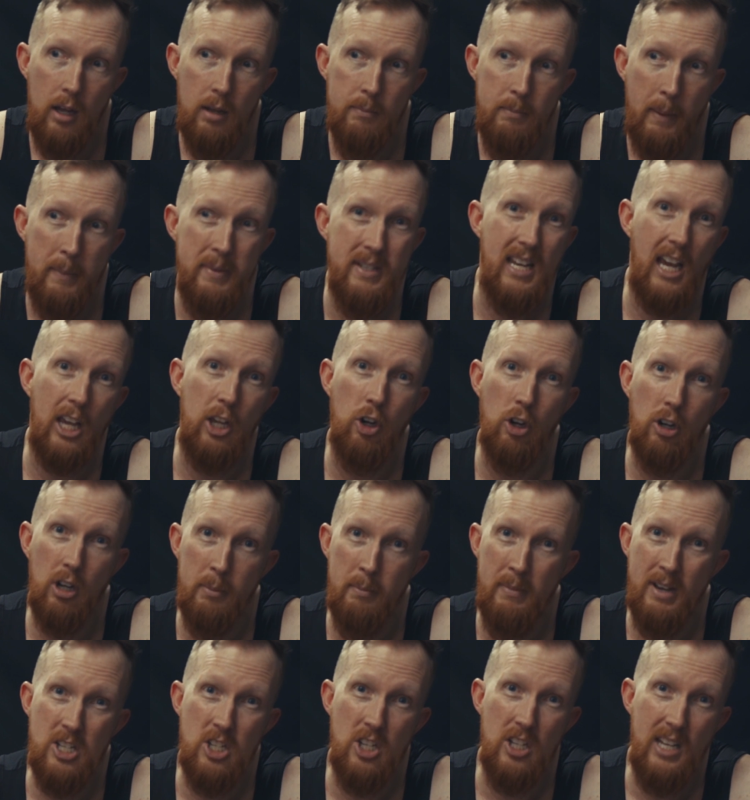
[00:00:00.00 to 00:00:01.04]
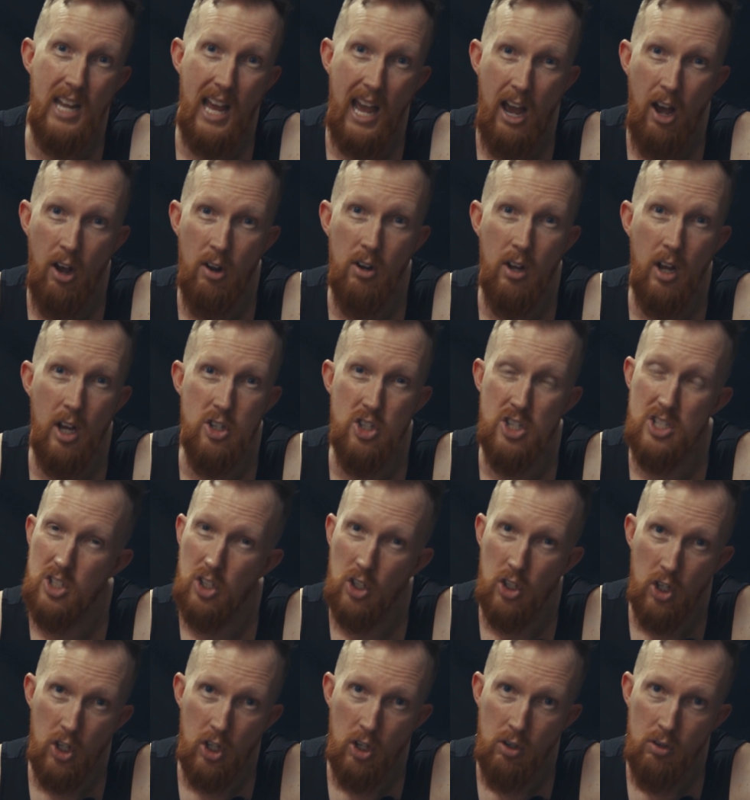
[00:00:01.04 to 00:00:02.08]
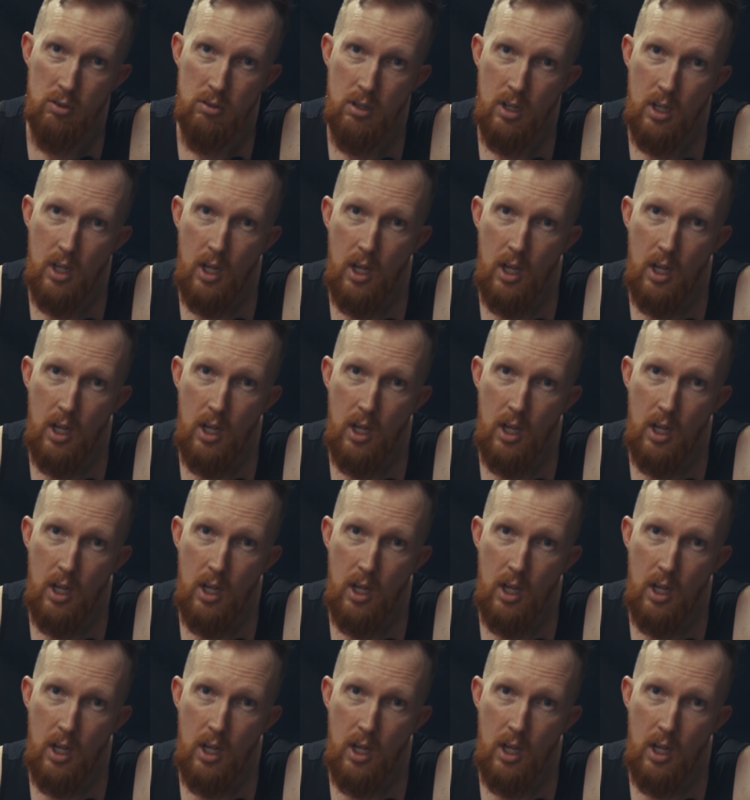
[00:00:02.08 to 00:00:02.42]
maybe take your commission down just a little.